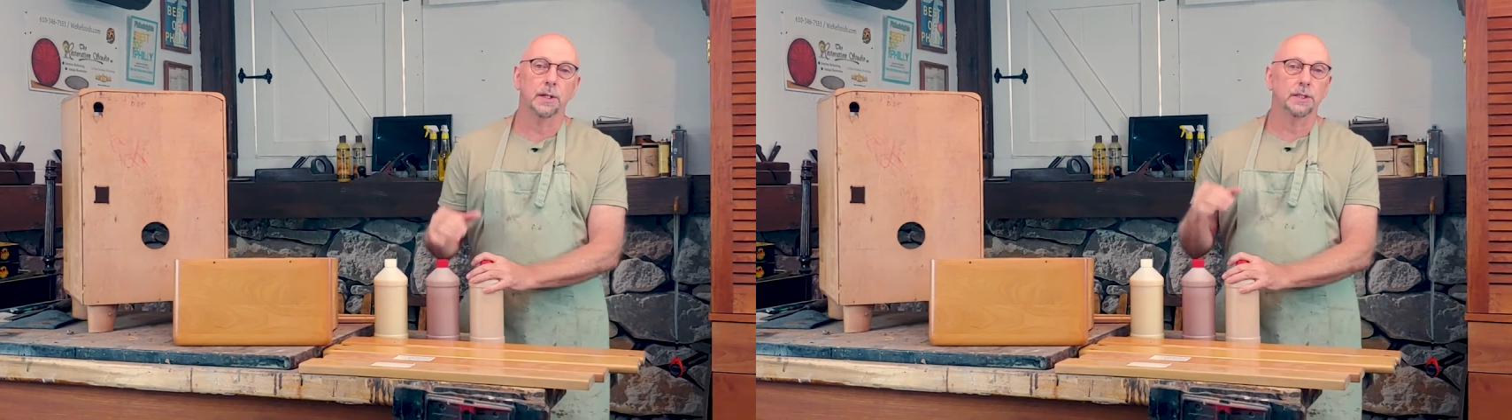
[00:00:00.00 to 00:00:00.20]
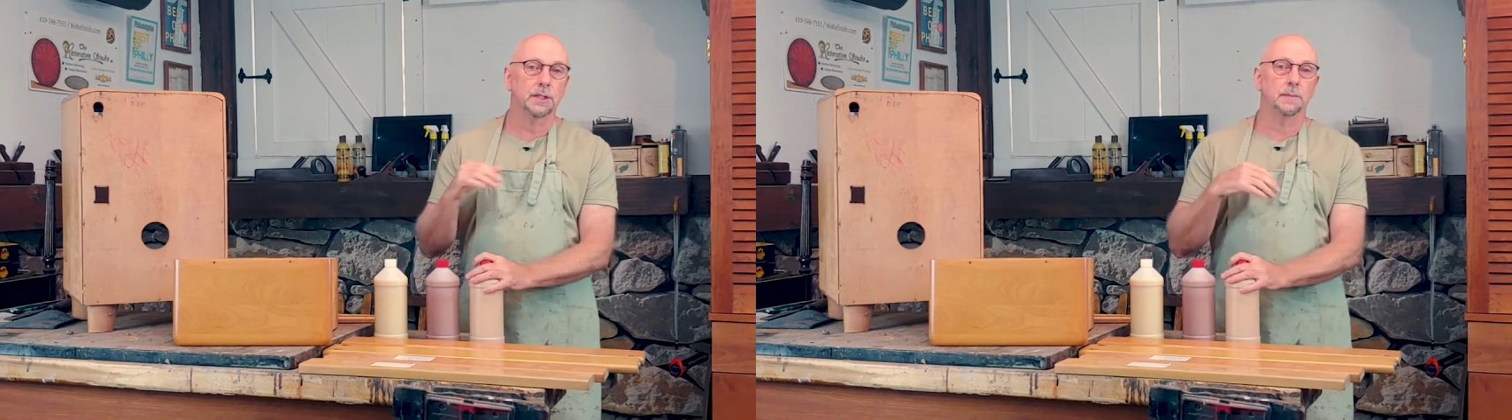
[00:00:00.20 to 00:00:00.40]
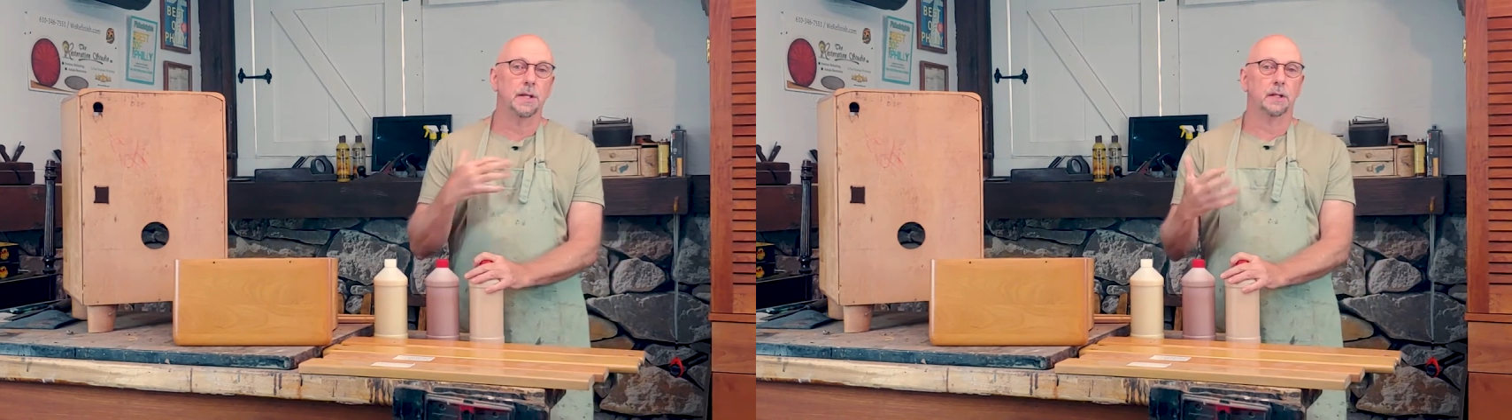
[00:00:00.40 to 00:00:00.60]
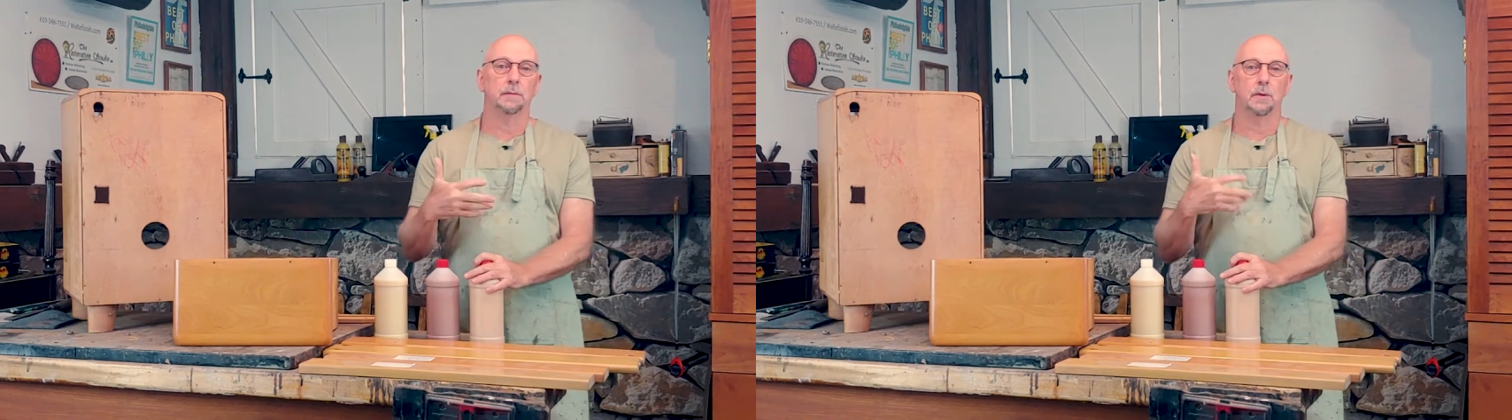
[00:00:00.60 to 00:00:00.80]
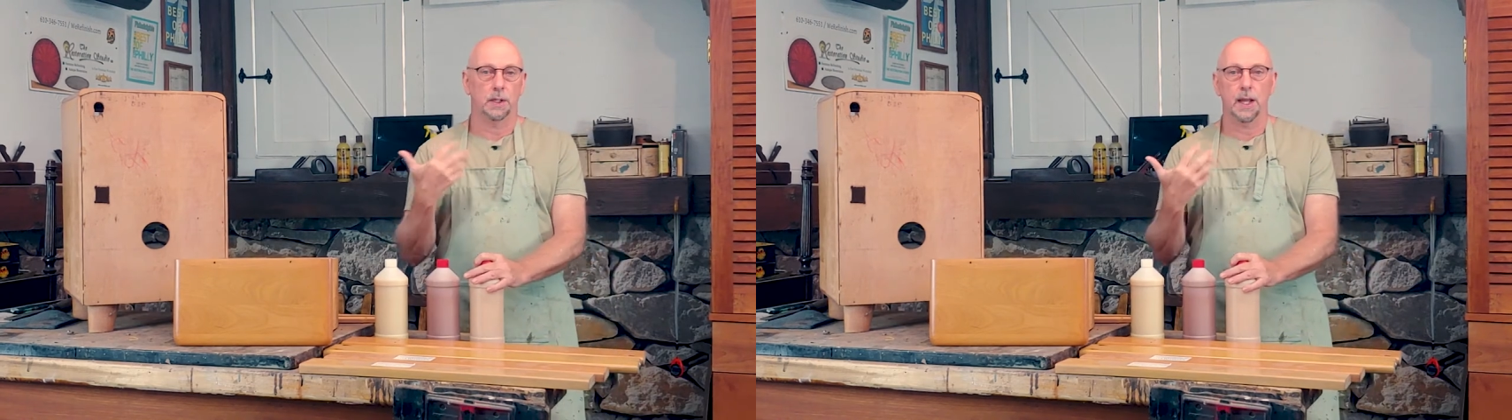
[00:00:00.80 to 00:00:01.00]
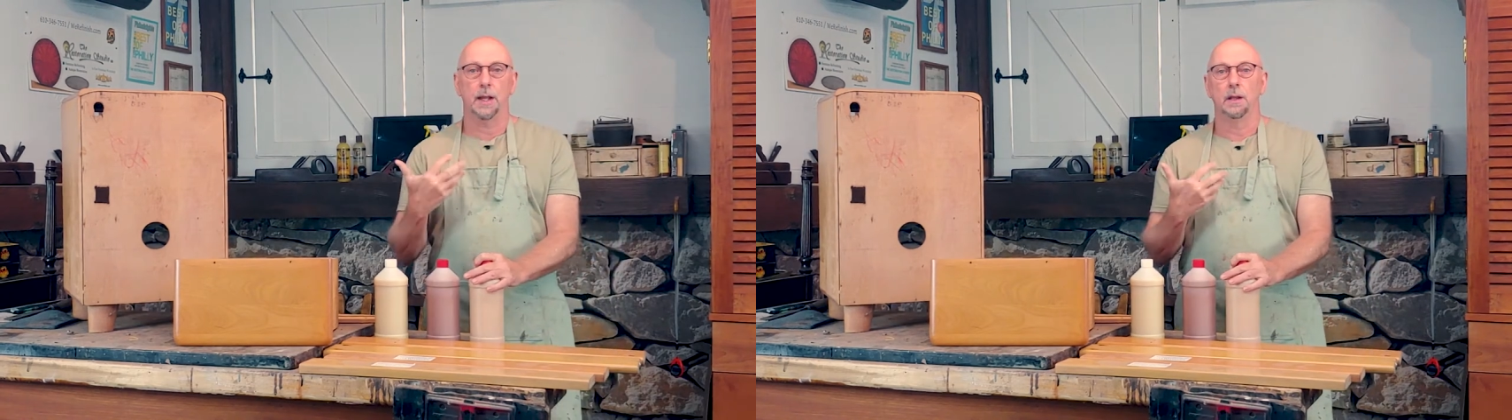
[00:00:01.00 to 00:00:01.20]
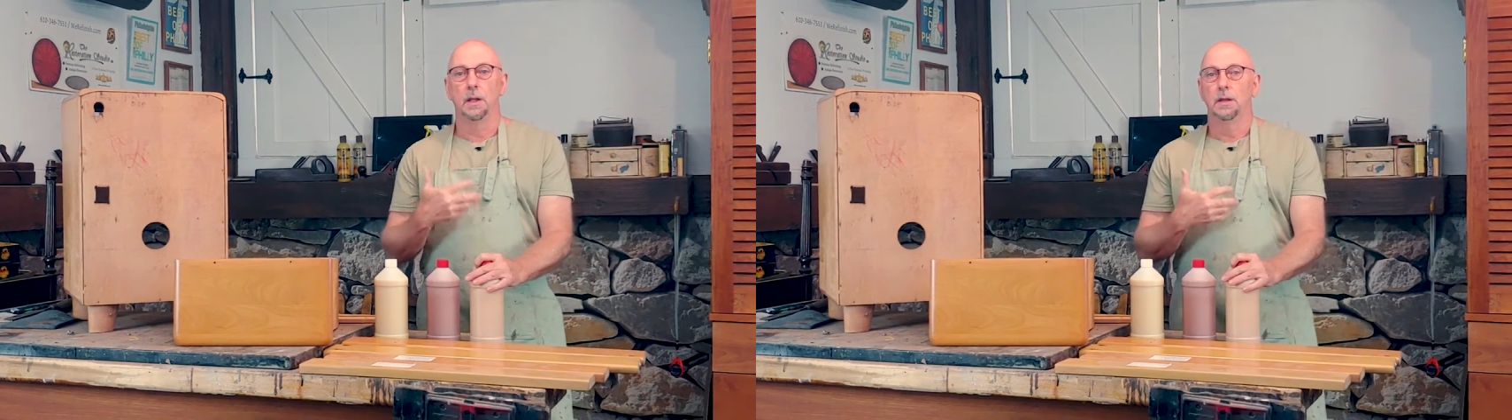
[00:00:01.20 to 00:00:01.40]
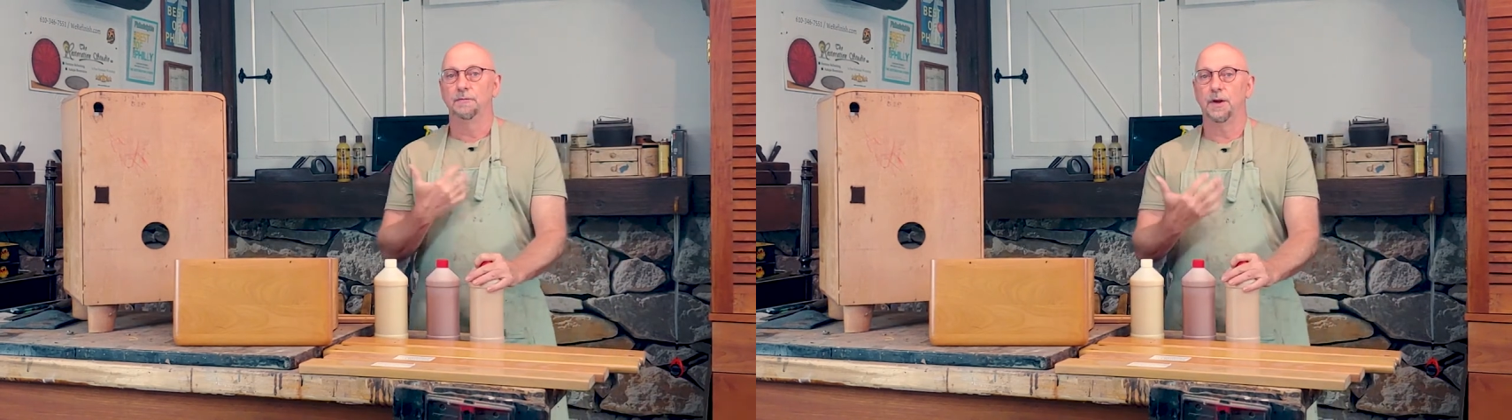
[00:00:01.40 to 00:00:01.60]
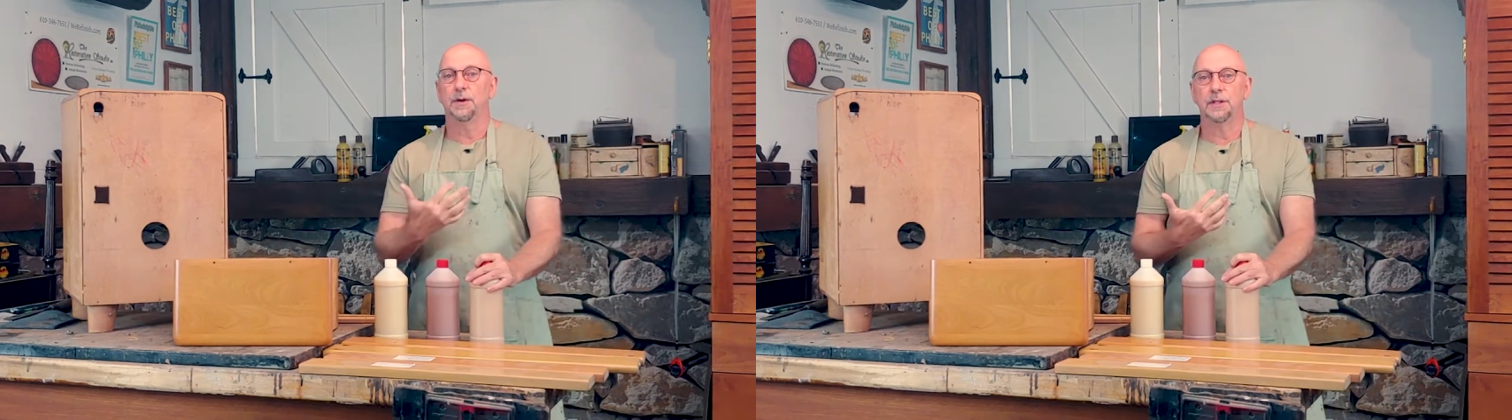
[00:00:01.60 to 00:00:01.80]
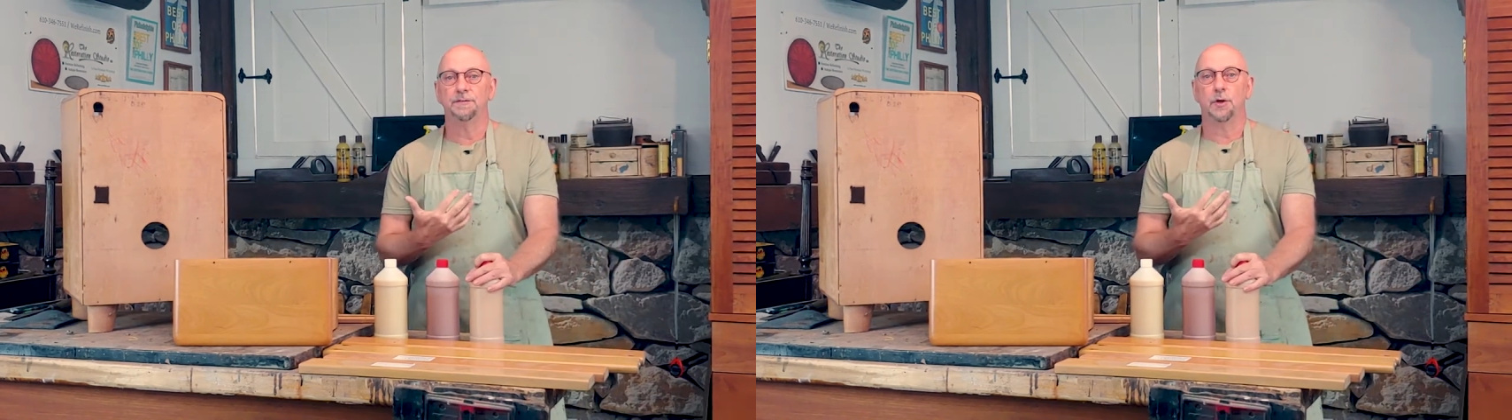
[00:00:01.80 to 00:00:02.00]
It's going to make it, again, very
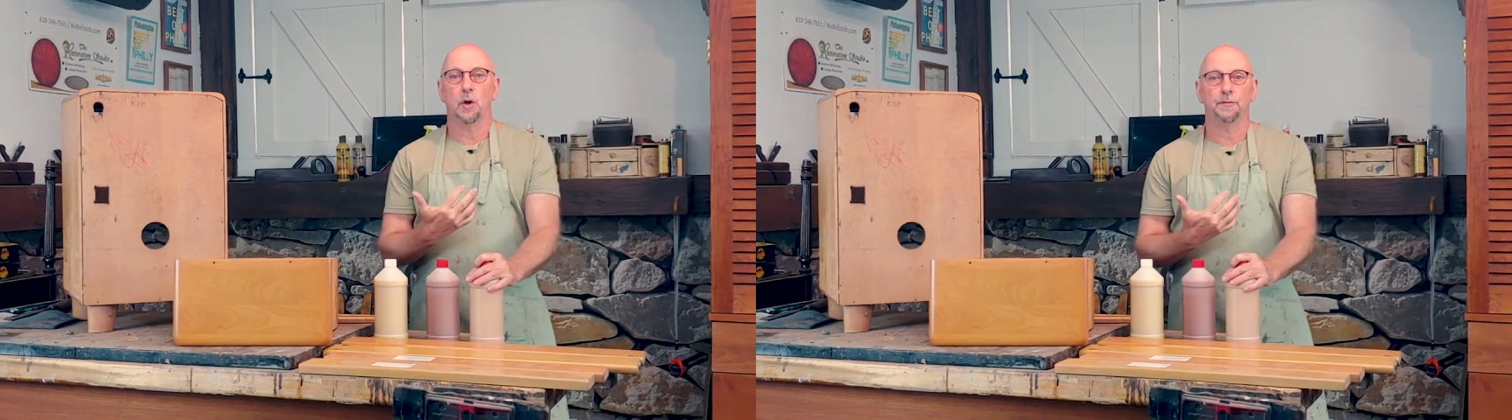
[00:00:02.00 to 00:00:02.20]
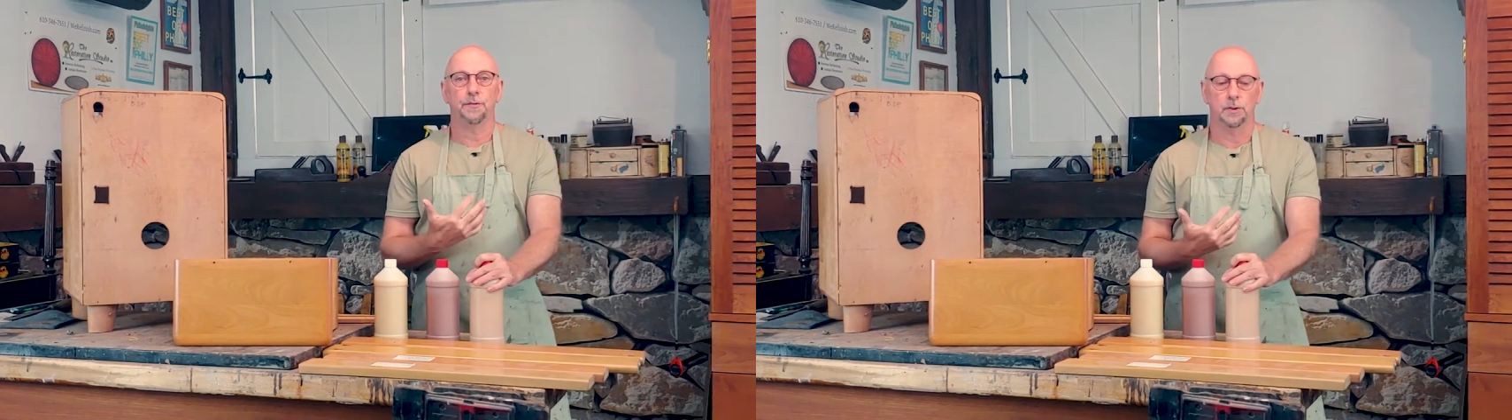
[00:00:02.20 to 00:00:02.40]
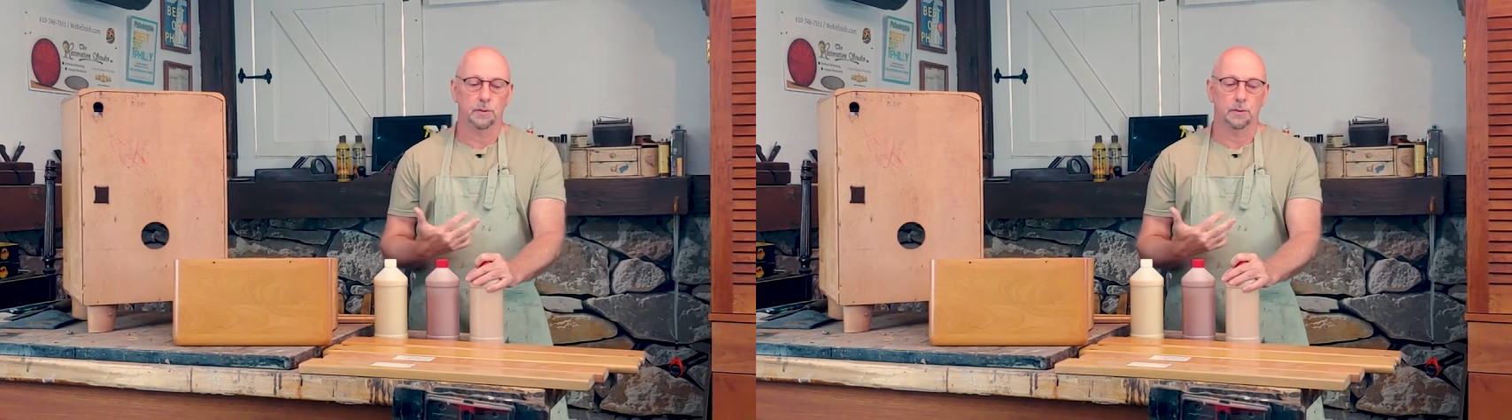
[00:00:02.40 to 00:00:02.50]
difficult for you.